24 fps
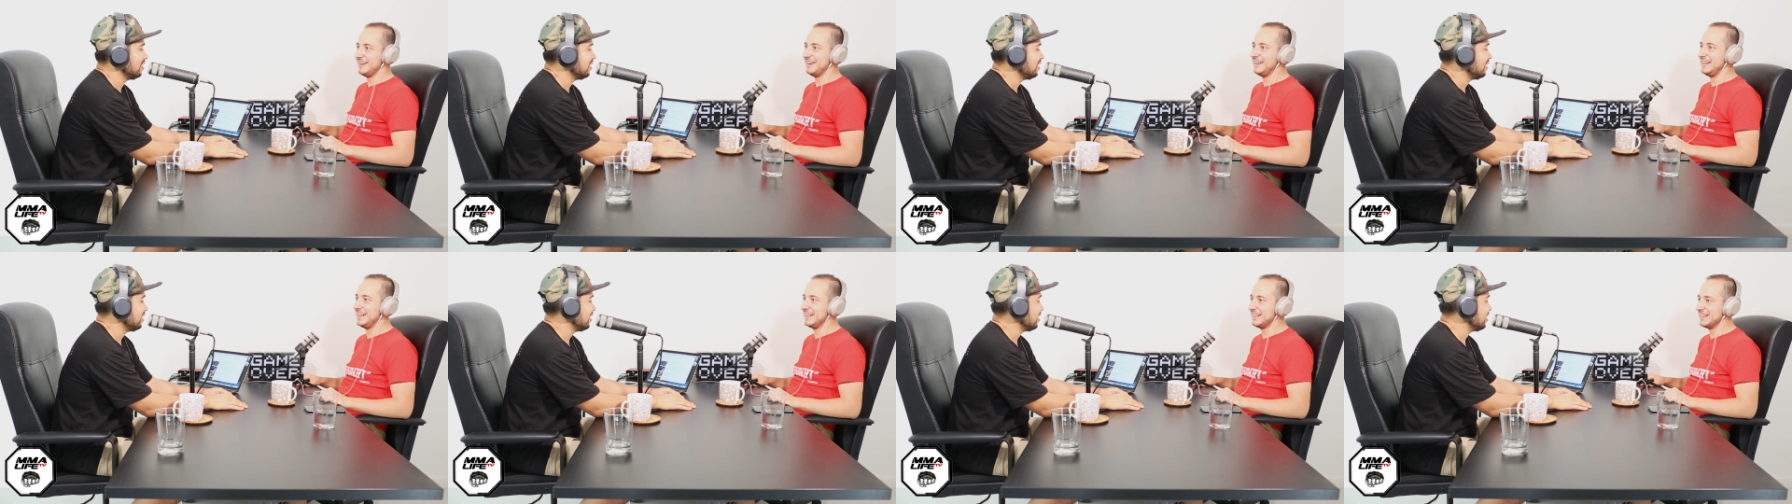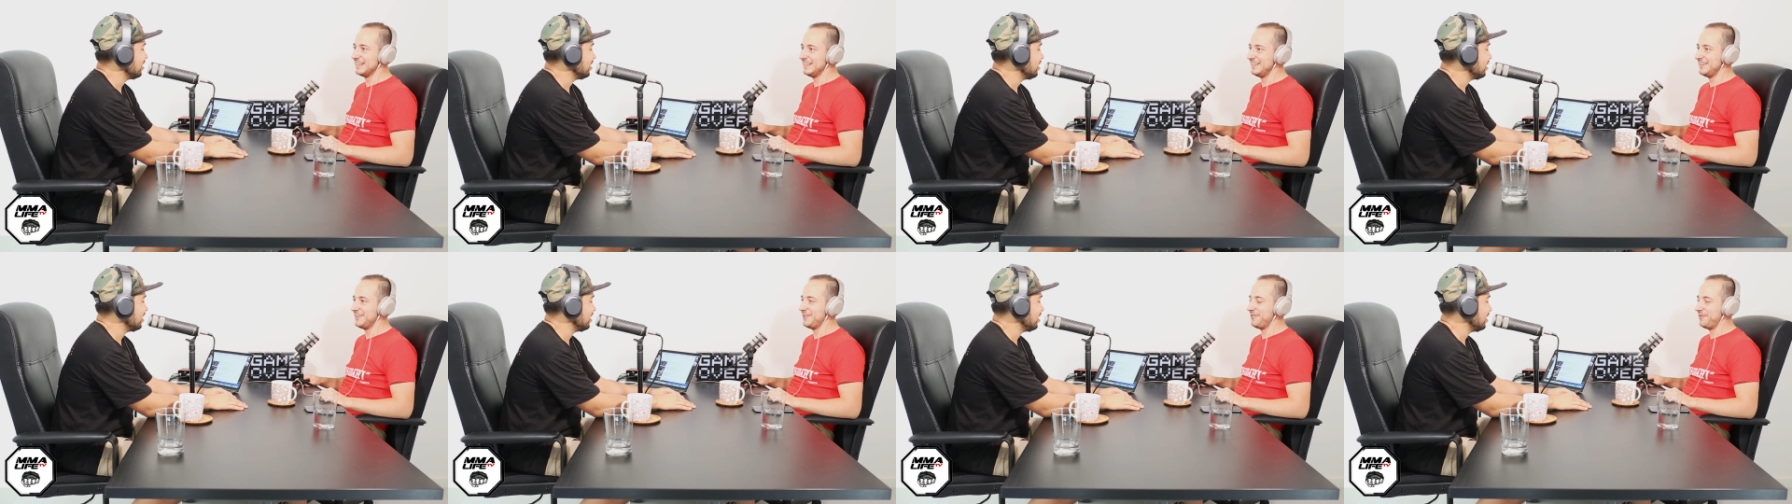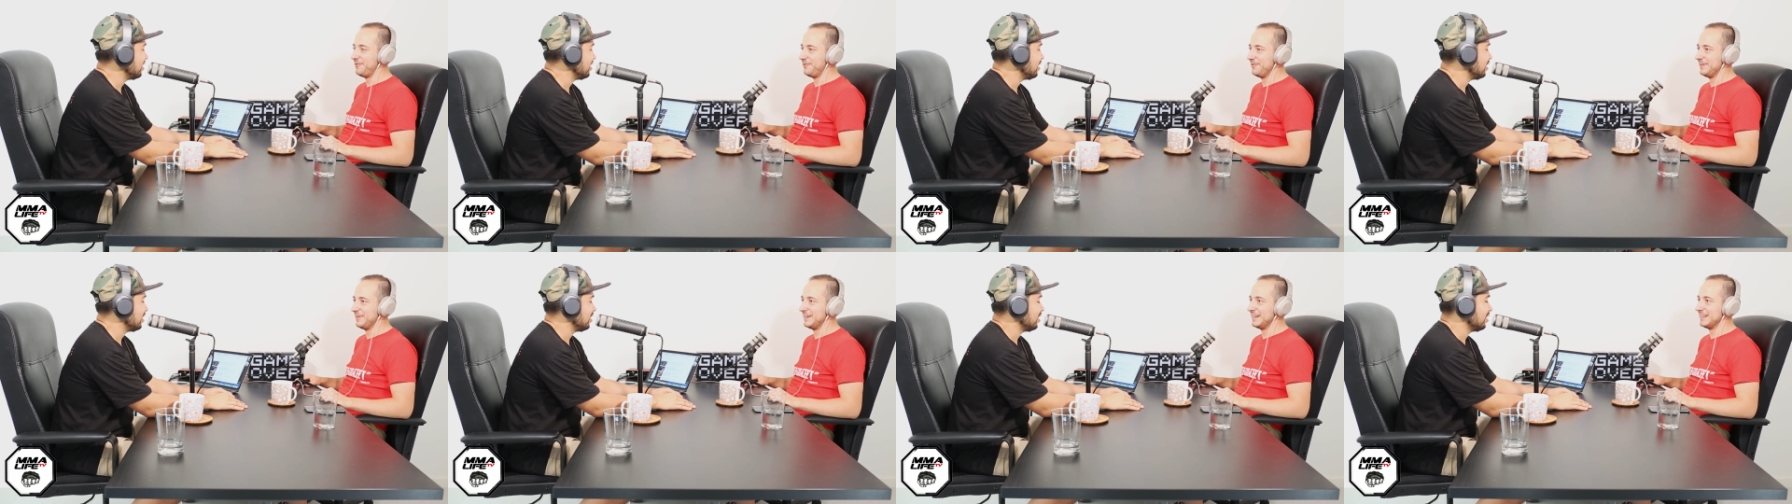an Engl- an
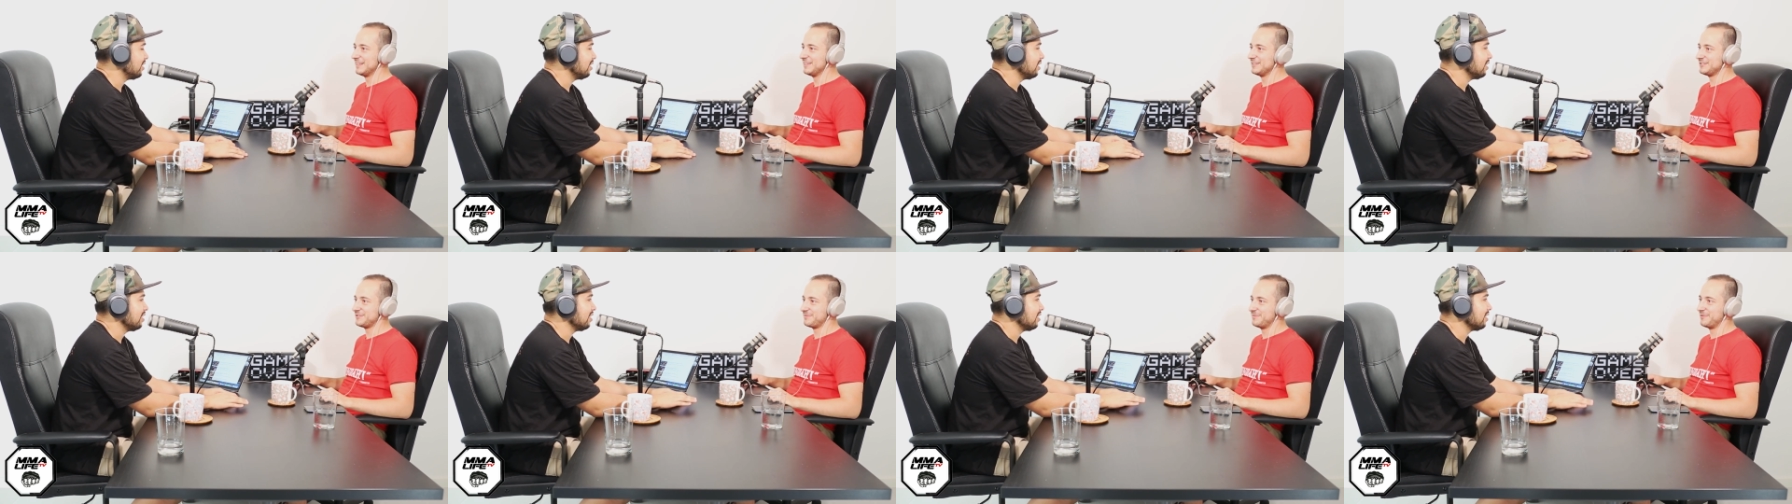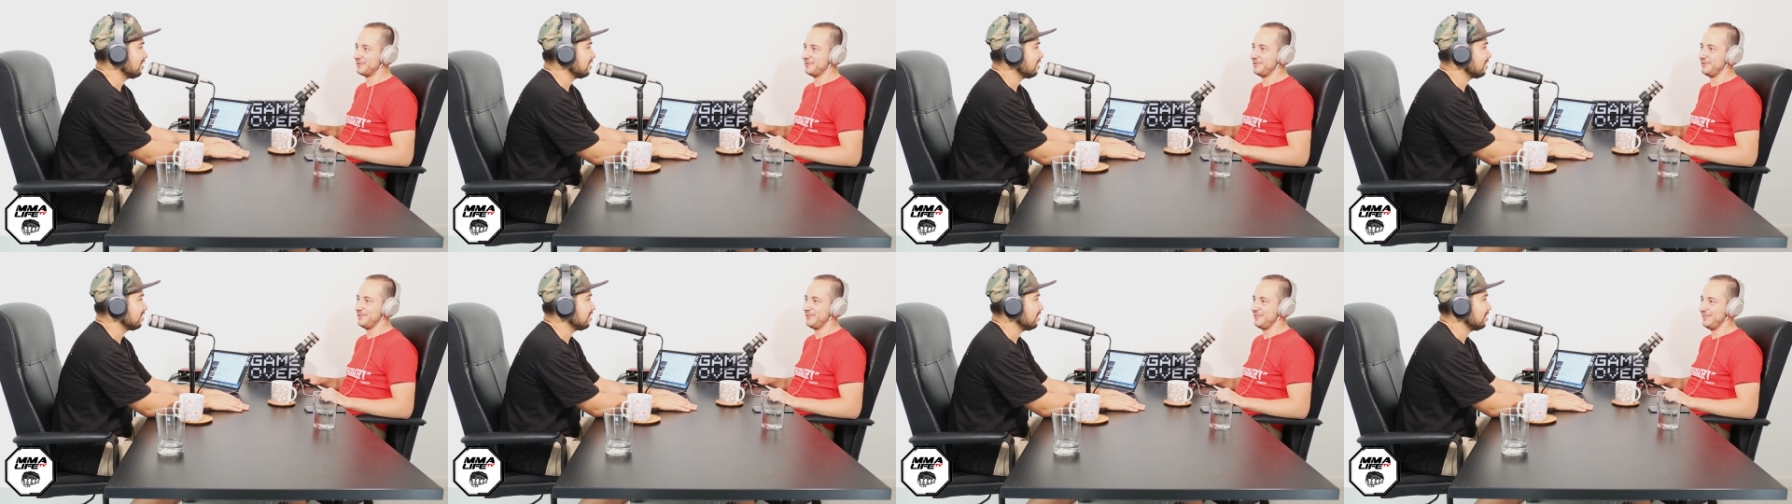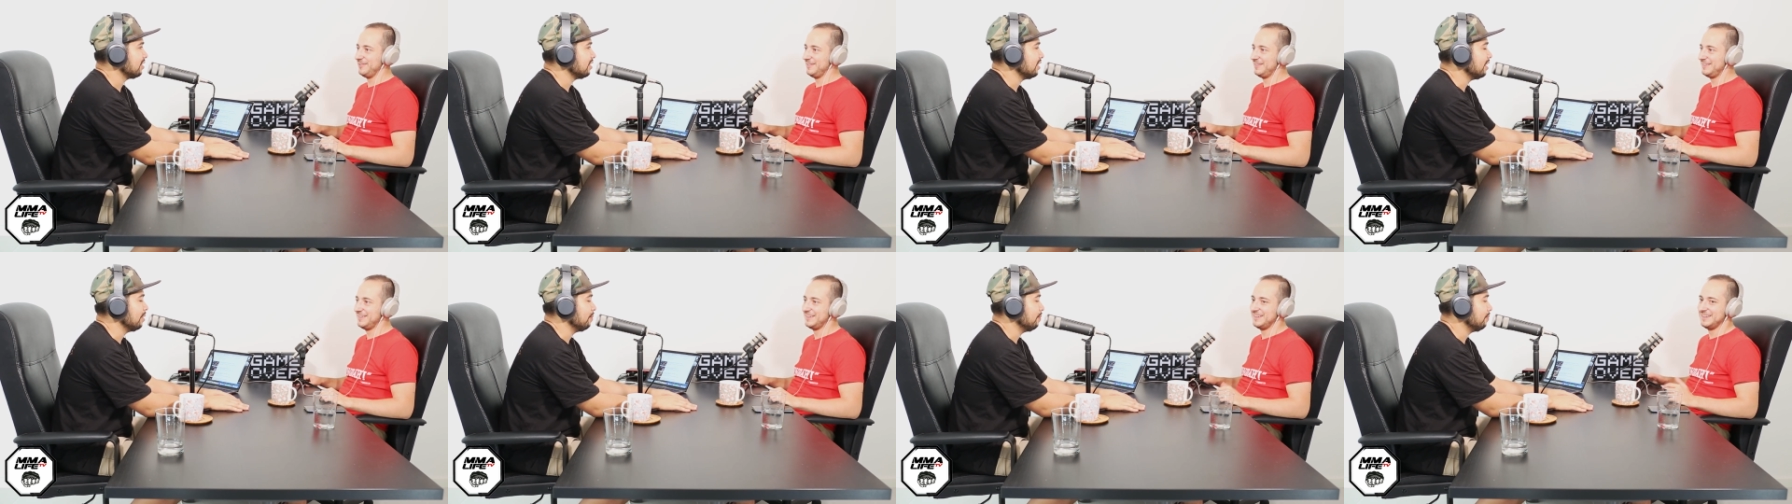all English
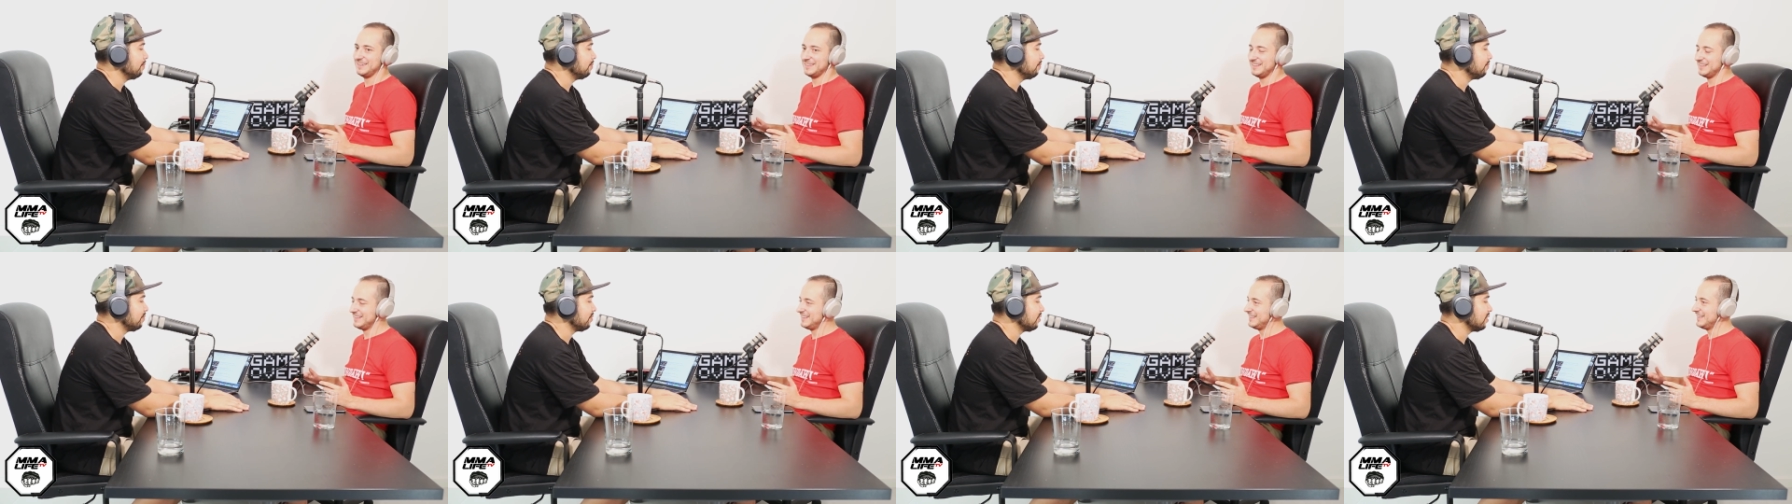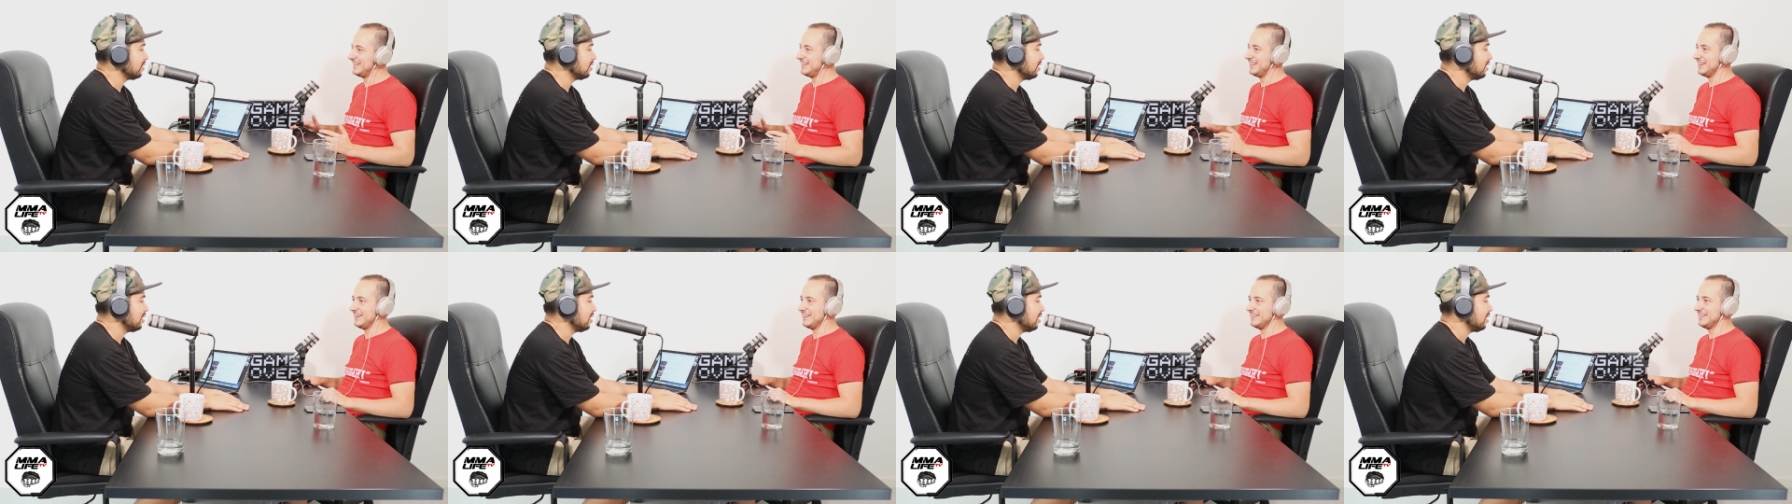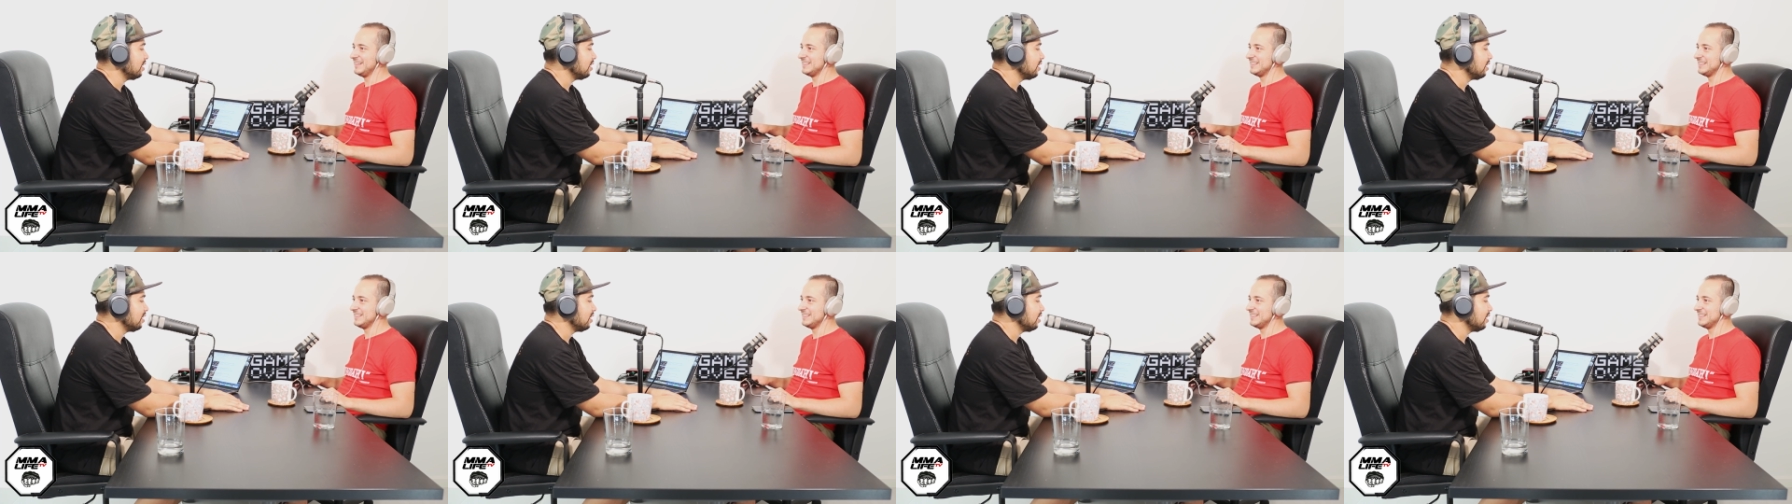brawl. Yep. You know,